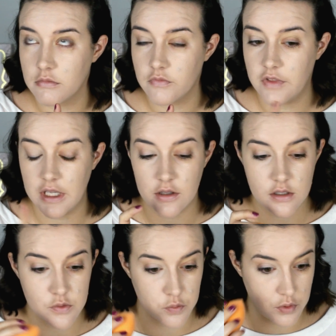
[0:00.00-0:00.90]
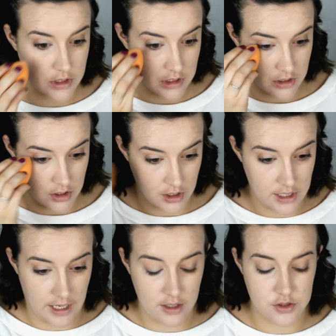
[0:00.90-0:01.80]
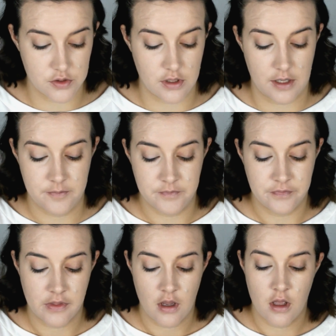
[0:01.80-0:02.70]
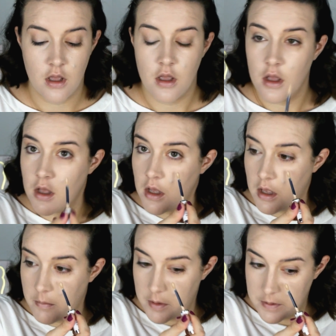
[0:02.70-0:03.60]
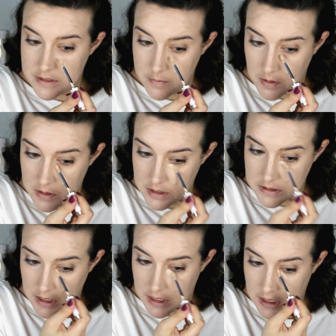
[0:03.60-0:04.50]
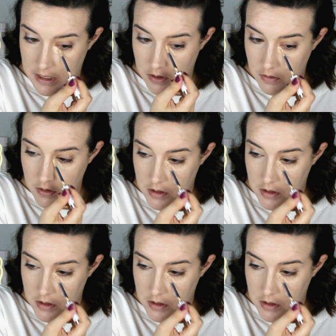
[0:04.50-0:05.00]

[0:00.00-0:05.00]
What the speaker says: I think it looks really good, actually. I'm going to put some on this eye now.